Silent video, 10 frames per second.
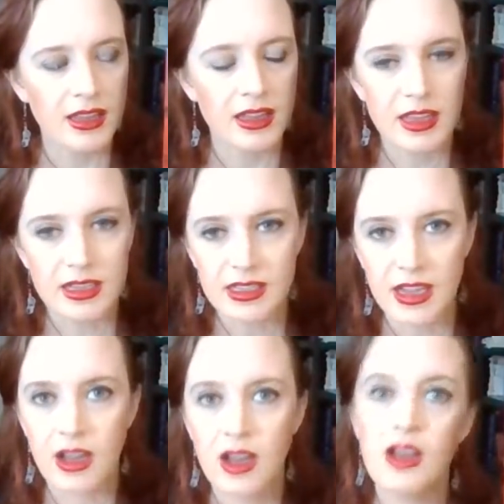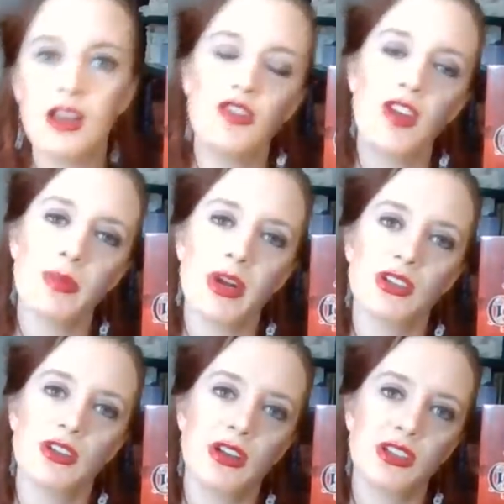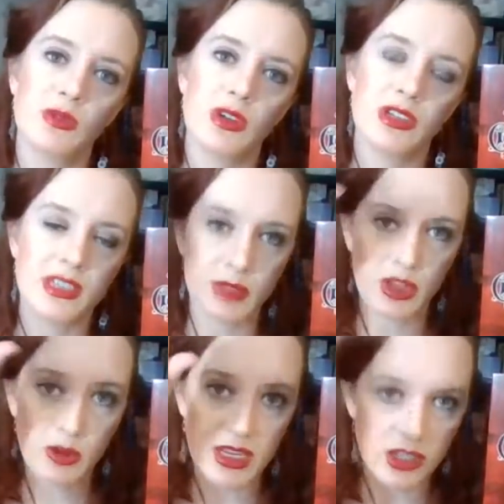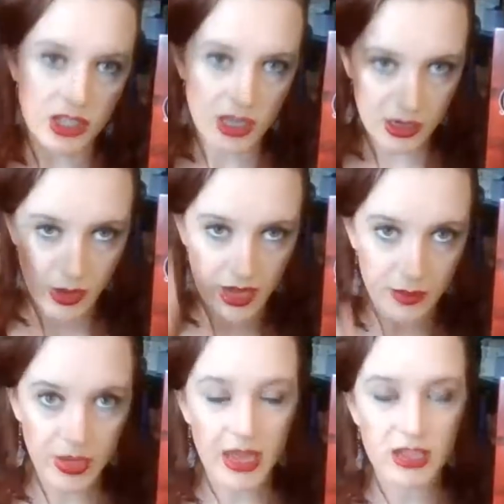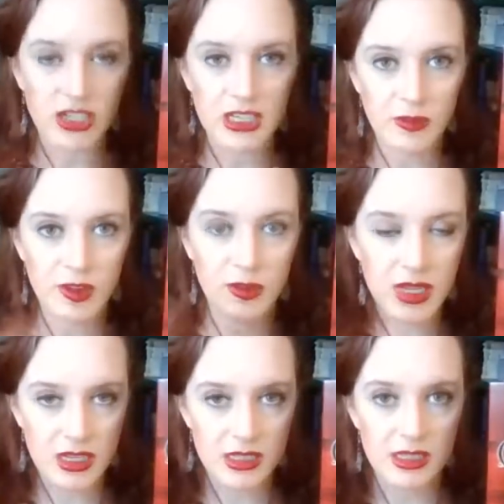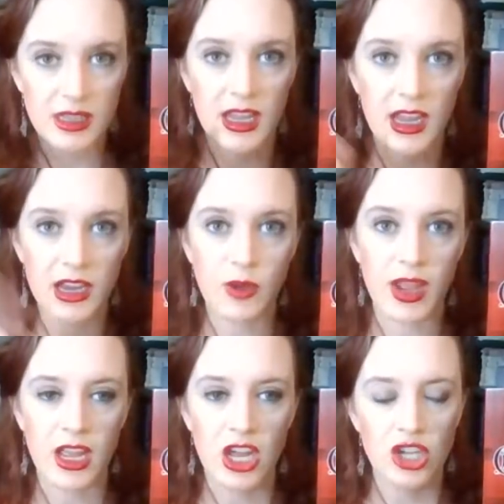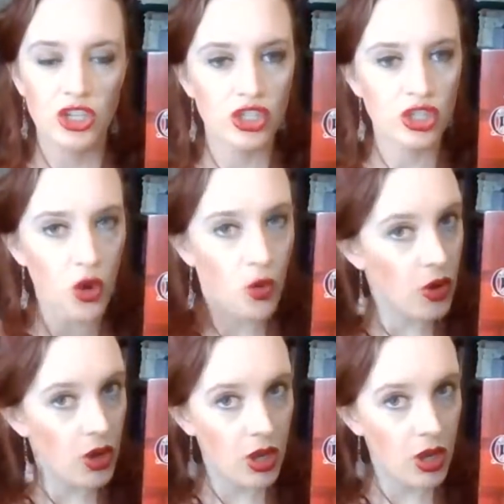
And they slay all the vampires across the world except the queen. She got away and she has a few minions. They got away. So